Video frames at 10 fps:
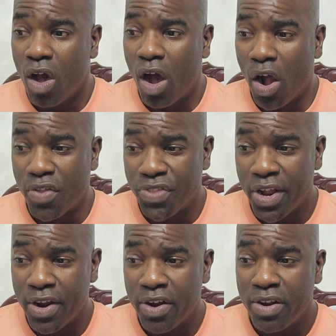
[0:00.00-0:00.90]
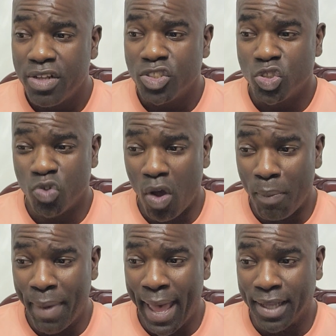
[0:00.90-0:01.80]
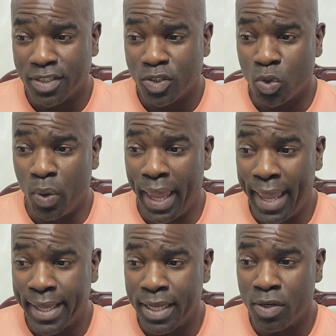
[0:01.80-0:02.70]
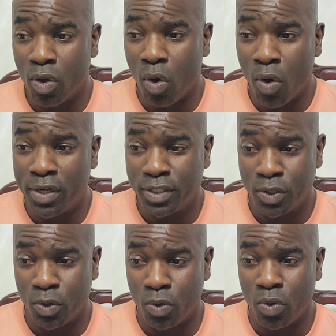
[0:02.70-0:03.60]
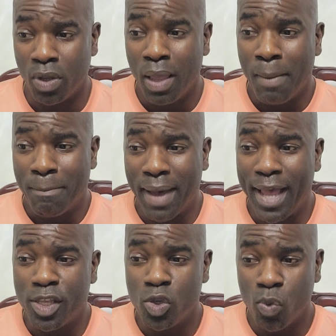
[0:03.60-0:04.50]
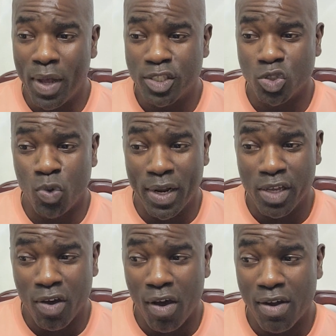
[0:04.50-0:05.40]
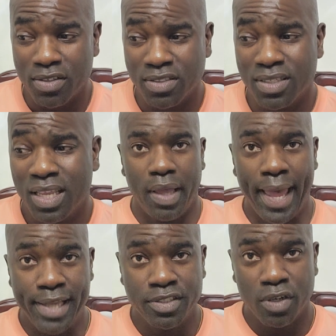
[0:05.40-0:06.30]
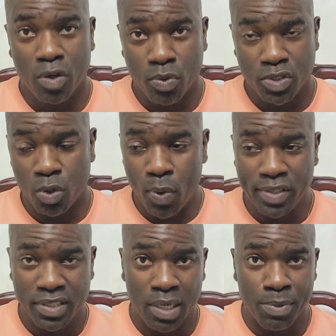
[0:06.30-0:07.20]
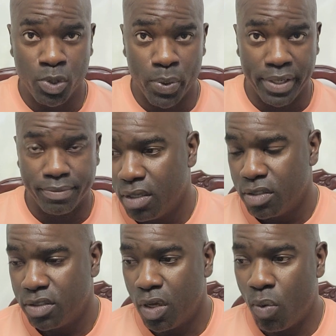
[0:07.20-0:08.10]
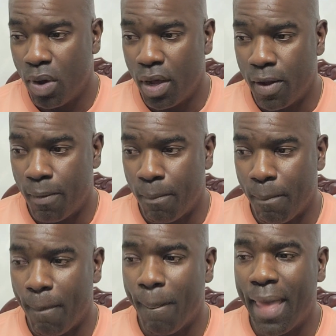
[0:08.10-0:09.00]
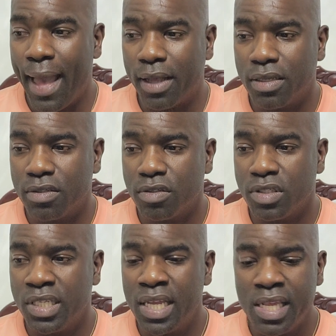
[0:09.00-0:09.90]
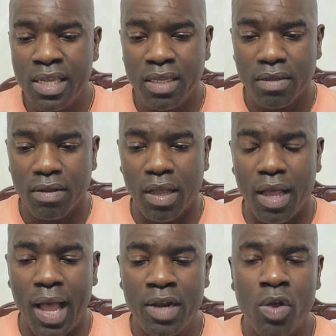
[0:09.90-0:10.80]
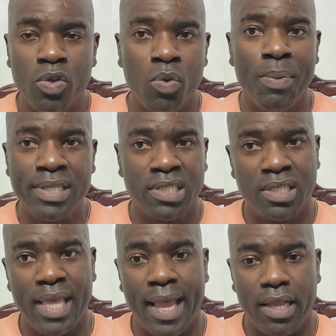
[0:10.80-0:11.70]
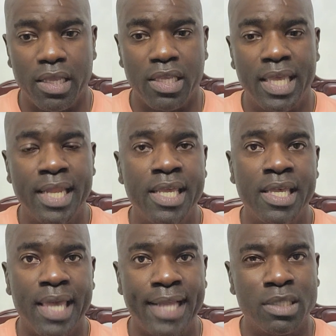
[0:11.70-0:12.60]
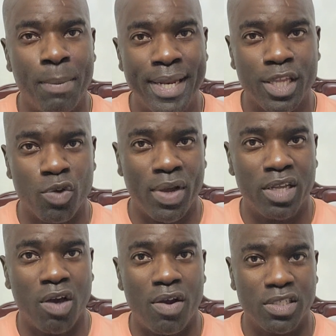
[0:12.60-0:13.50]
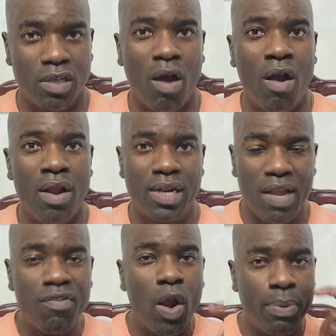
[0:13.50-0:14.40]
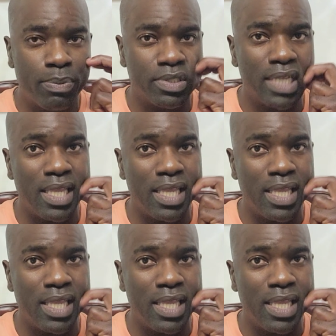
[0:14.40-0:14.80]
Are there drawbacks to hanging on to my US credit cards? Answer to question number 3. So getting I know you mentioned that getting a Dominican credit card is hard, and I've heard people say